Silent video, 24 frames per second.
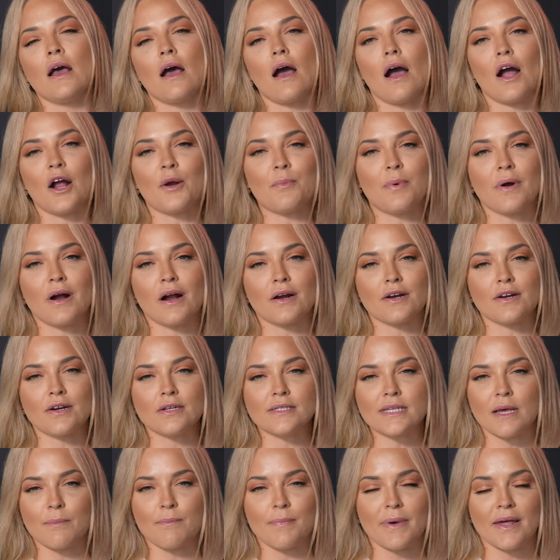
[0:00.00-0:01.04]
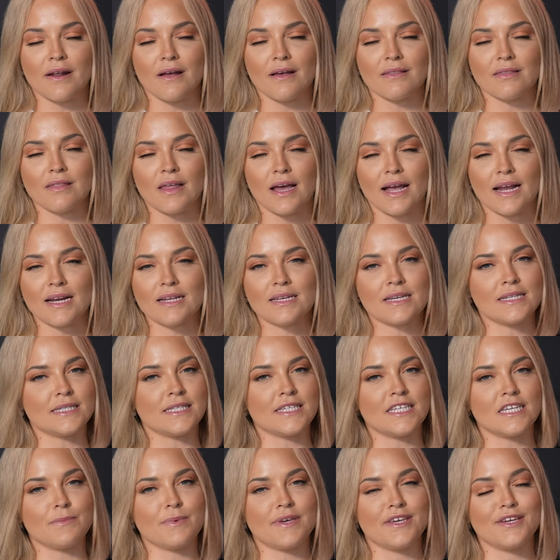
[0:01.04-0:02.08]
Our partners at BetOnline
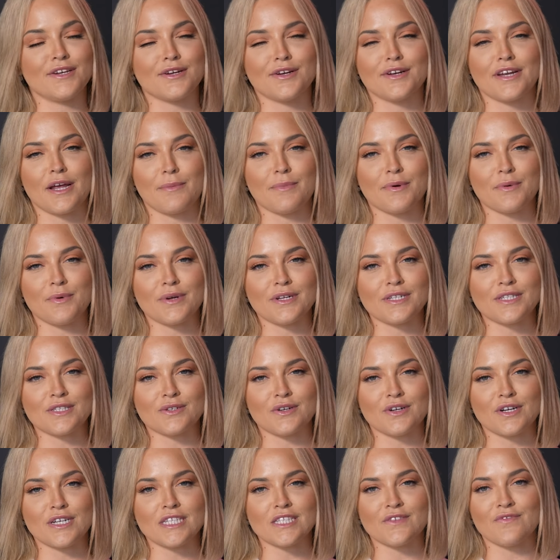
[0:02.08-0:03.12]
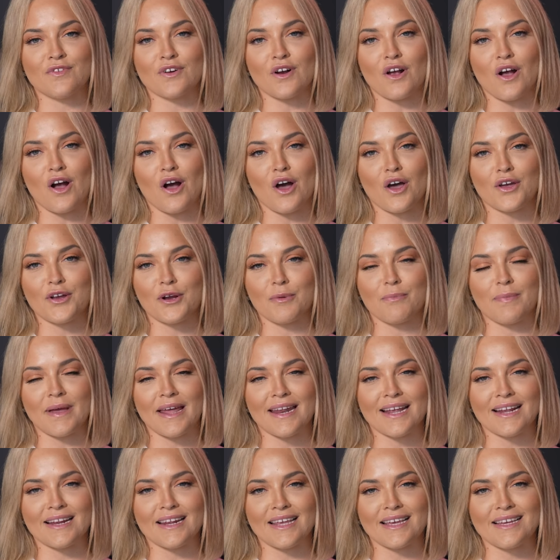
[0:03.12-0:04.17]
continue to be your number one source for all your
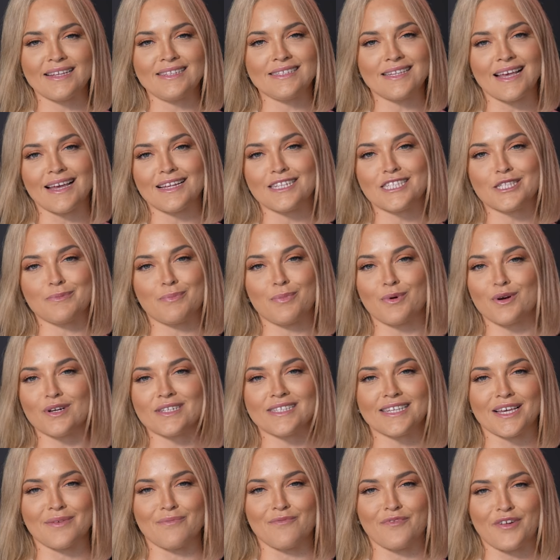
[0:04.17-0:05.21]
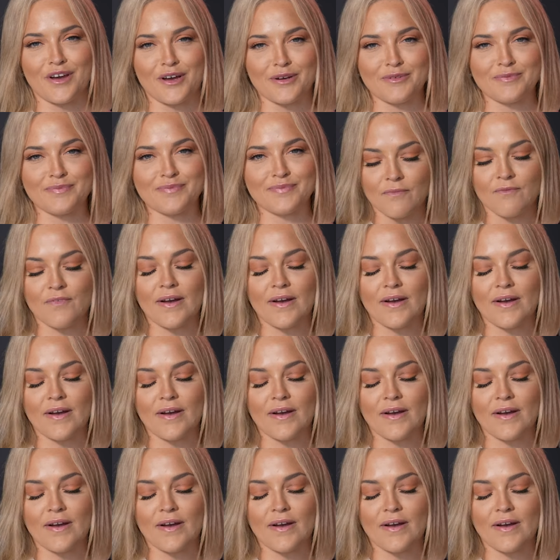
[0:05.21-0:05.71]
betting needs and sports info.